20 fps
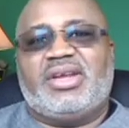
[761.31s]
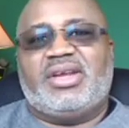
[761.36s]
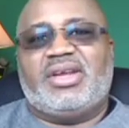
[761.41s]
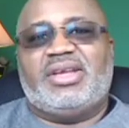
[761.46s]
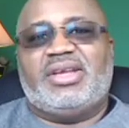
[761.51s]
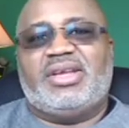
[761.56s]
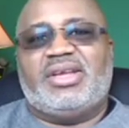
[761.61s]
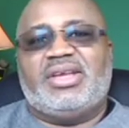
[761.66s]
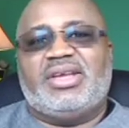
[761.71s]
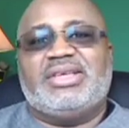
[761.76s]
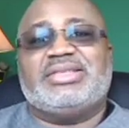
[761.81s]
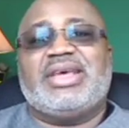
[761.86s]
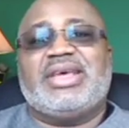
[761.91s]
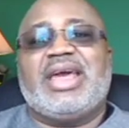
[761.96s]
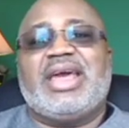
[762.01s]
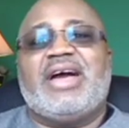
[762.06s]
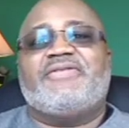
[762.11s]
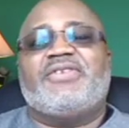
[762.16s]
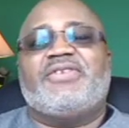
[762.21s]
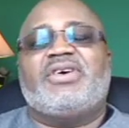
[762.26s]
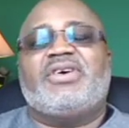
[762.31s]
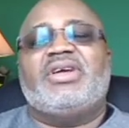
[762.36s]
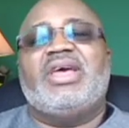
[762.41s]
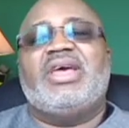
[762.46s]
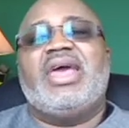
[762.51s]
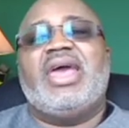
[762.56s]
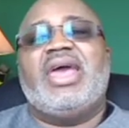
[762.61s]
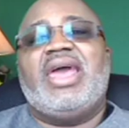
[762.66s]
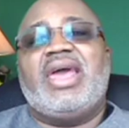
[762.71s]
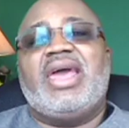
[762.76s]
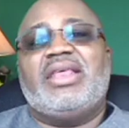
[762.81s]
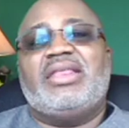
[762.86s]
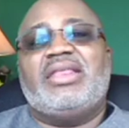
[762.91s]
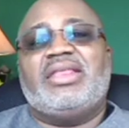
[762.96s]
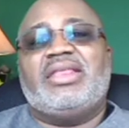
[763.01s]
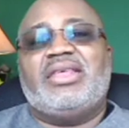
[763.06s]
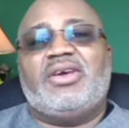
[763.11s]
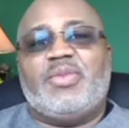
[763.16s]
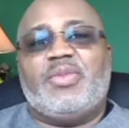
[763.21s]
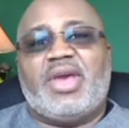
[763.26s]
He is the alpha and
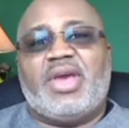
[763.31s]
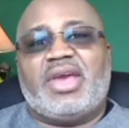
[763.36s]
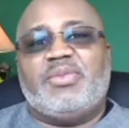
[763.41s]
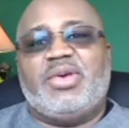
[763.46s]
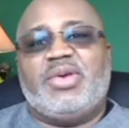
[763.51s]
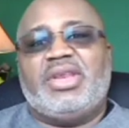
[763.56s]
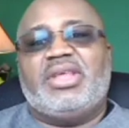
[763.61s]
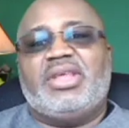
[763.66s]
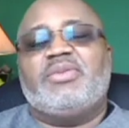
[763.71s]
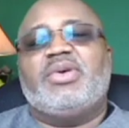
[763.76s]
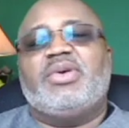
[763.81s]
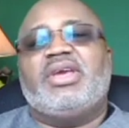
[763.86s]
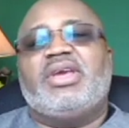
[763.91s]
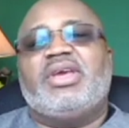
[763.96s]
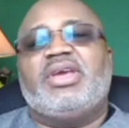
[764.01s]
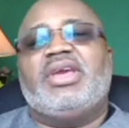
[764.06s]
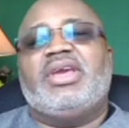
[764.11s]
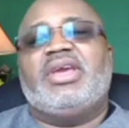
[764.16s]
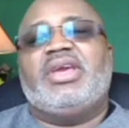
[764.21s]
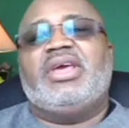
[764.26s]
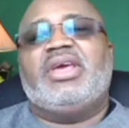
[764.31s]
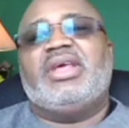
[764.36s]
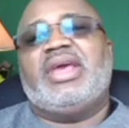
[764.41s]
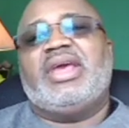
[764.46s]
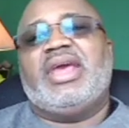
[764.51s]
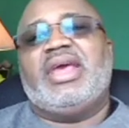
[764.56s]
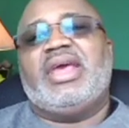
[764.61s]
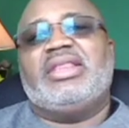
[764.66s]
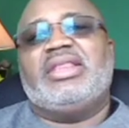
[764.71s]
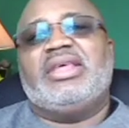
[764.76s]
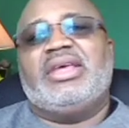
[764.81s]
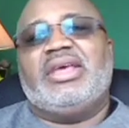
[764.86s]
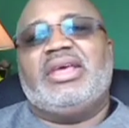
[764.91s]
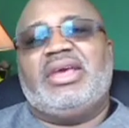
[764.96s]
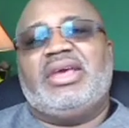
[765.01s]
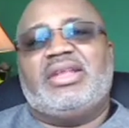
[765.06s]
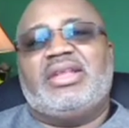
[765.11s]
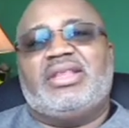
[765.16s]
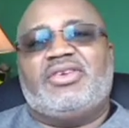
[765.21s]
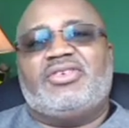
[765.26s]
the omega, meaning the beginning and the
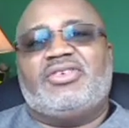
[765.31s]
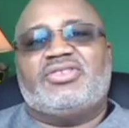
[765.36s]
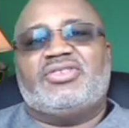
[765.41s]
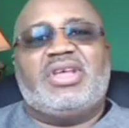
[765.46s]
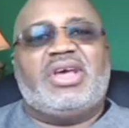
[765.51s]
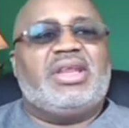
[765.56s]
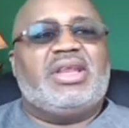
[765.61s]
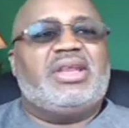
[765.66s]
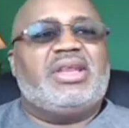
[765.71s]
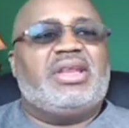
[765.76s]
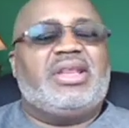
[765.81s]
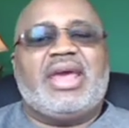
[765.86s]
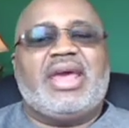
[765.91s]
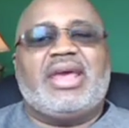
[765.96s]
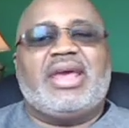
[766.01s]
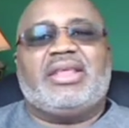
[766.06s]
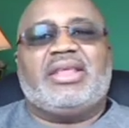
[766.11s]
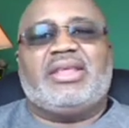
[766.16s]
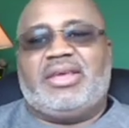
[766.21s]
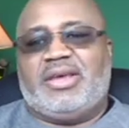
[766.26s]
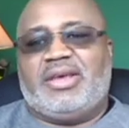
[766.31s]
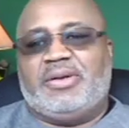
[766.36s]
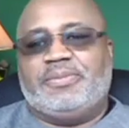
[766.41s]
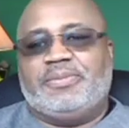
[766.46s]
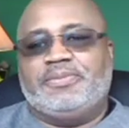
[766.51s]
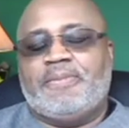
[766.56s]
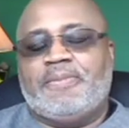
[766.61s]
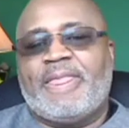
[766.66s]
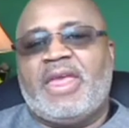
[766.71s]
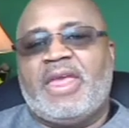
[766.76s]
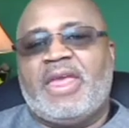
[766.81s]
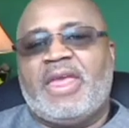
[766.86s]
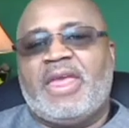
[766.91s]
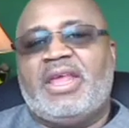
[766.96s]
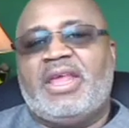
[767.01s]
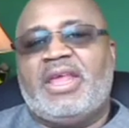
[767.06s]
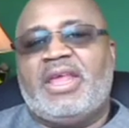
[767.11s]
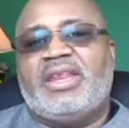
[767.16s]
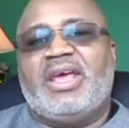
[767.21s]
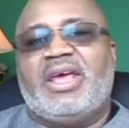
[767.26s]
end. There's none like him,
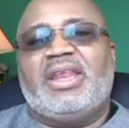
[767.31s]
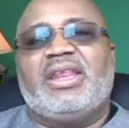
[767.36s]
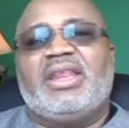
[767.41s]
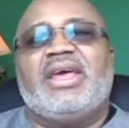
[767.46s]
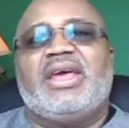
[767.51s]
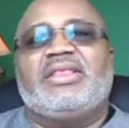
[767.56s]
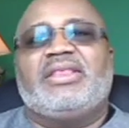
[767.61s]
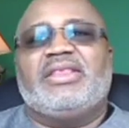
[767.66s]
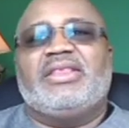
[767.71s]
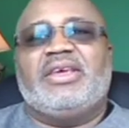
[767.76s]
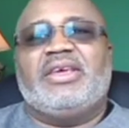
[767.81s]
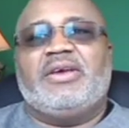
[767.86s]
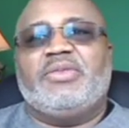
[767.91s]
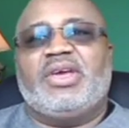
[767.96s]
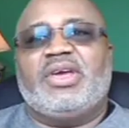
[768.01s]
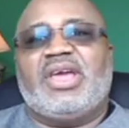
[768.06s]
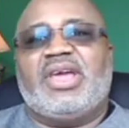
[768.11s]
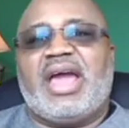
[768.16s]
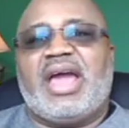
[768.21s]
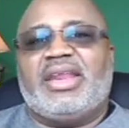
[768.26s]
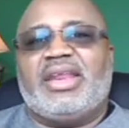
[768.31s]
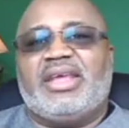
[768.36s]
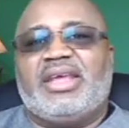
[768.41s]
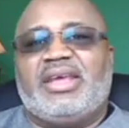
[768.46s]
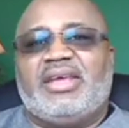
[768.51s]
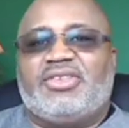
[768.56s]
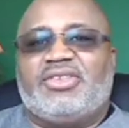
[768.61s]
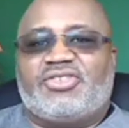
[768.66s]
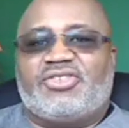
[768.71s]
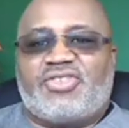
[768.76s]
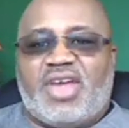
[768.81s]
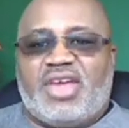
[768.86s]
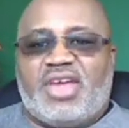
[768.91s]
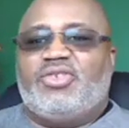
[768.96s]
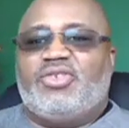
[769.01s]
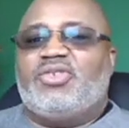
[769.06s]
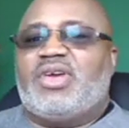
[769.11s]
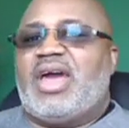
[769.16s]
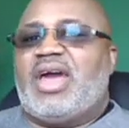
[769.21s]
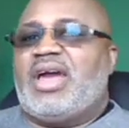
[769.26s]
none like them. The Godhead, the
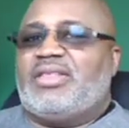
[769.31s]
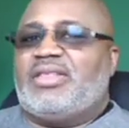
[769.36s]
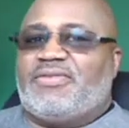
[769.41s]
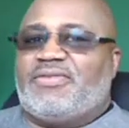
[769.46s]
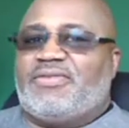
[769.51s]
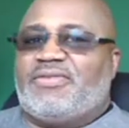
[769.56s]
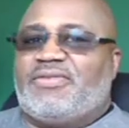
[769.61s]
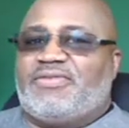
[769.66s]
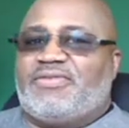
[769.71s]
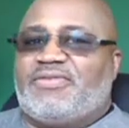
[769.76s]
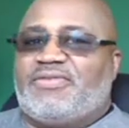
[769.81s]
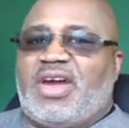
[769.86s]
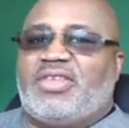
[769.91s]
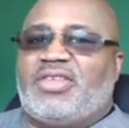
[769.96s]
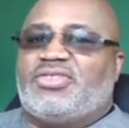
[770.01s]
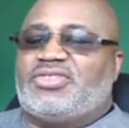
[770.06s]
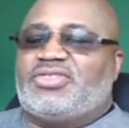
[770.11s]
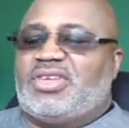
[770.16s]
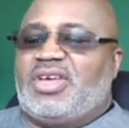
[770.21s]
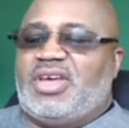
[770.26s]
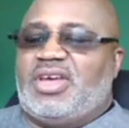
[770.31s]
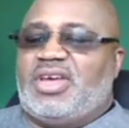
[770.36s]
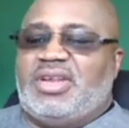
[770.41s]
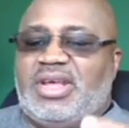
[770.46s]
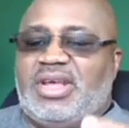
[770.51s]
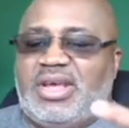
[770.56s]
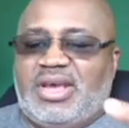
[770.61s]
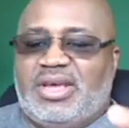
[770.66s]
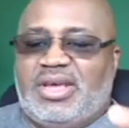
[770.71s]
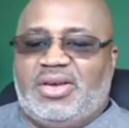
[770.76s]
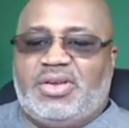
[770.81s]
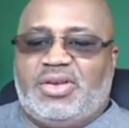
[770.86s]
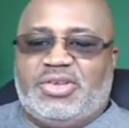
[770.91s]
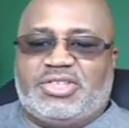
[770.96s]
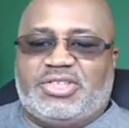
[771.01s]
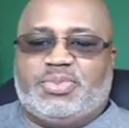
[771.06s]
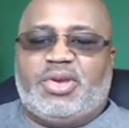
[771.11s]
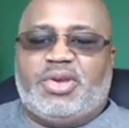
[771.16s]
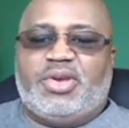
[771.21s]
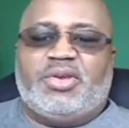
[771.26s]
triune God, the Father, Son, and the Holy
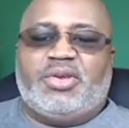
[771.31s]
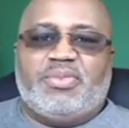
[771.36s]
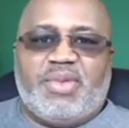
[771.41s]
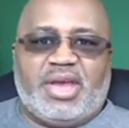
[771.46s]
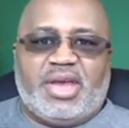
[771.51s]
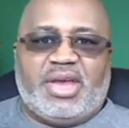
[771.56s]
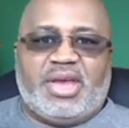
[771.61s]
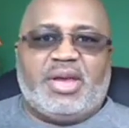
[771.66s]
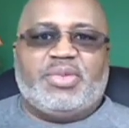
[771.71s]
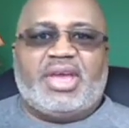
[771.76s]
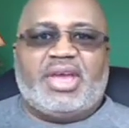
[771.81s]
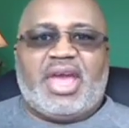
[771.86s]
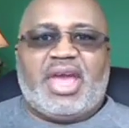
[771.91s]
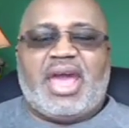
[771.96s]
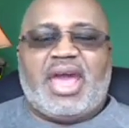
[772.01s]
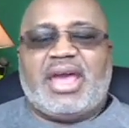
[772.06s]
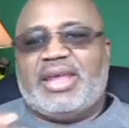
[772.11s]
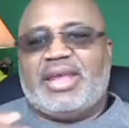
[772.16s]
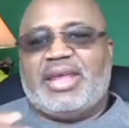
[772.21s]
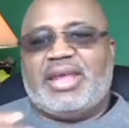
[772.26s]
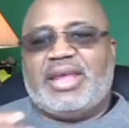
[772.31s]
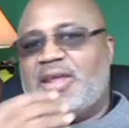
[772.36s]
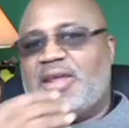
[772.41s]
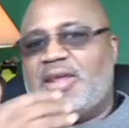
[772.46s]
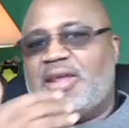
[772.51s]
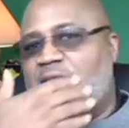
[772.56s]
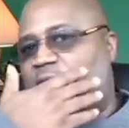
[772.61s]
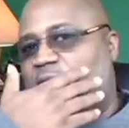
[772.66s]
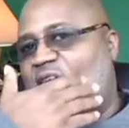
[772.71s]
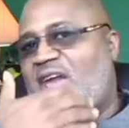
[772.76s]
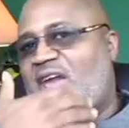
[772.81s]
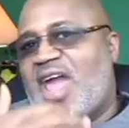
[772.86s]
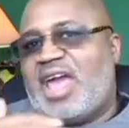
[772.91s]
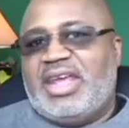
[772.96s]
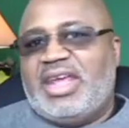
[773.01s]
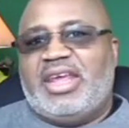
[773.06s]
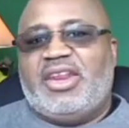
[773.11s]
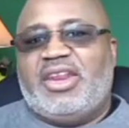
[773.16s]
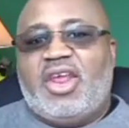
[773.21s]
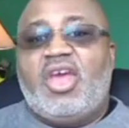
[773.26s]
Spirit make up the Godhead. And the
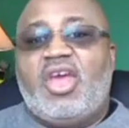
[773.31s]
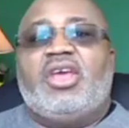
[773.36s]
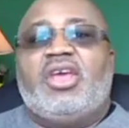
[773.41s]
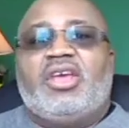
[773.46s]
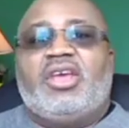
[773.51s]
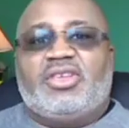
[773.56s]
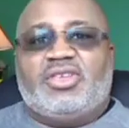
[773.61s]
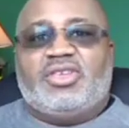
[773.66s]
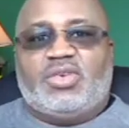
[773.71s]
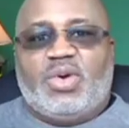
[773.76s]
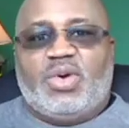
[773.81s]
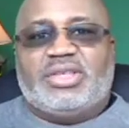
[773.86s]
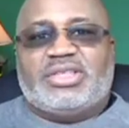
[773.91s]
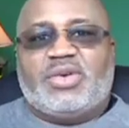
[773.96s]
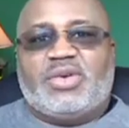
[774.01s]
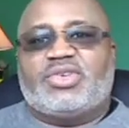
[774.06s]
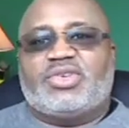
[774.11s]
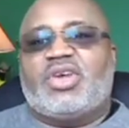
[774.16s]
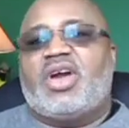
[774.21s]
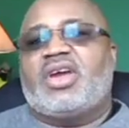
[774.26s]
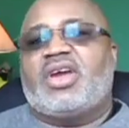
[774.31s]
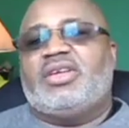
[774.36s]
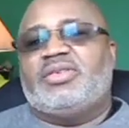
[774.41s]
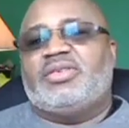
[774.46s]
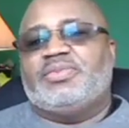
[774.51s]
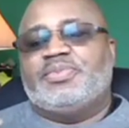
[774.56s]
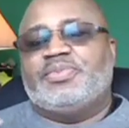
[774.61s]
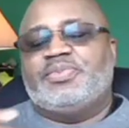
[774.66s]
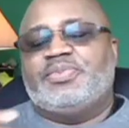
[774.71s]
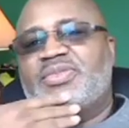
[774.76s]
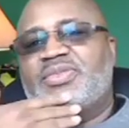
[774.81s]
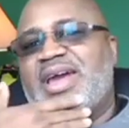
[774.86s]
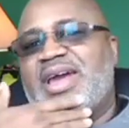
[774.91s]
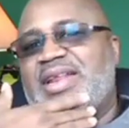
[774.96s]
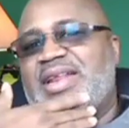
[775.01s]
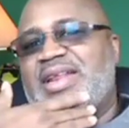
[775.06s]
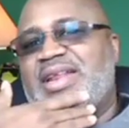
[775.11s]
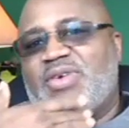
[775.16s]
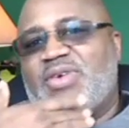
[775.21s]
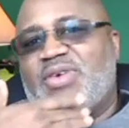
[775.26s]
Godhead is the ones that we're talking
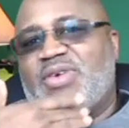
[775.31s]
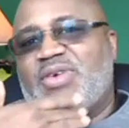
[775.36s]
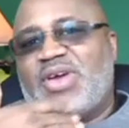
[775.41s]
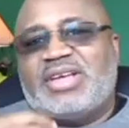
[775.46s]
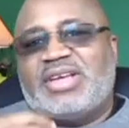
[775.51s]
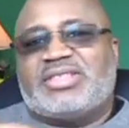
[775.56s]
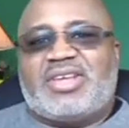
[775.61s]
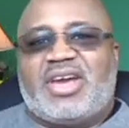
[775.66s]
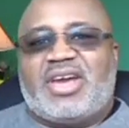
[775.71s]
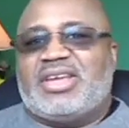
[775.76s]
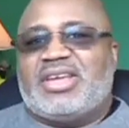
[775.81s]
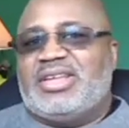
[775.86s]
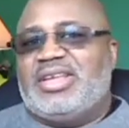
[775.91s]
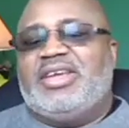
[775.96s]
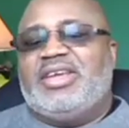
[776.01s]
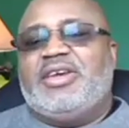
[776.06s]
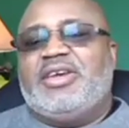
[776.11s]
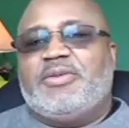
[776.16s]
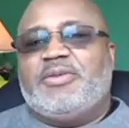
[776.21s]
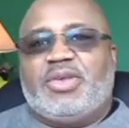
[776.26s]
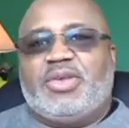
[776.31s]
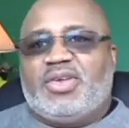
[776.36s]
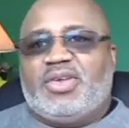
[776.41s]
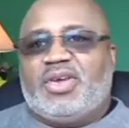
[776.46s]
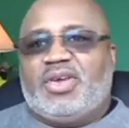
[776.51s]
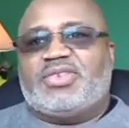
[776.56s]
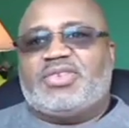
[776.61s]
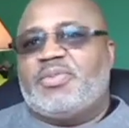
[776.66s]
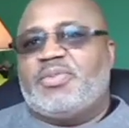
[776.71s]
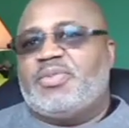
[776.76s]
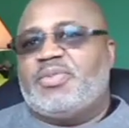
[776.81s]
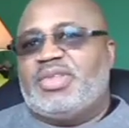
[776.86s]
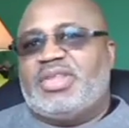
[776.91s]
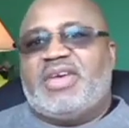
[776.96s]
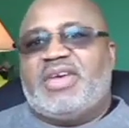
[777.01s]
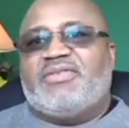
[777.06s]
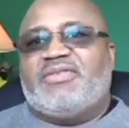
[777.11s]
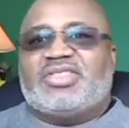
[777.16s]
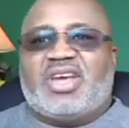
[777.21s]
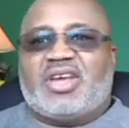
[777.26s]
not us talking to him and up, up in
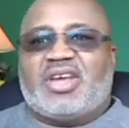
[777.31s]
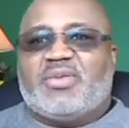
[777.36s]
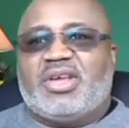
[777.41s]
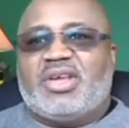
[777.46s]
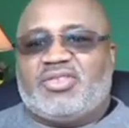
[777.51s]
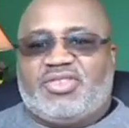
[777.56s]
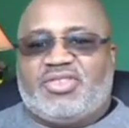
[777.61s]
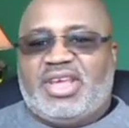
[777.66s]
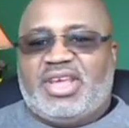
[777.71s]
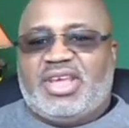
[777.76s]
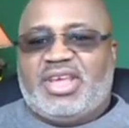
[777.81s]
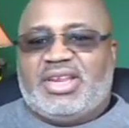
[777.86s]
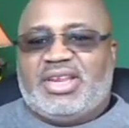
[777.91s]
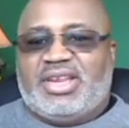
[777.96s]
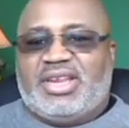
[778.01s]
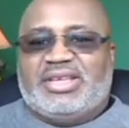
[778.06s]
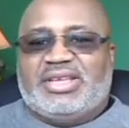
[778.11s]
heaven talking about create us.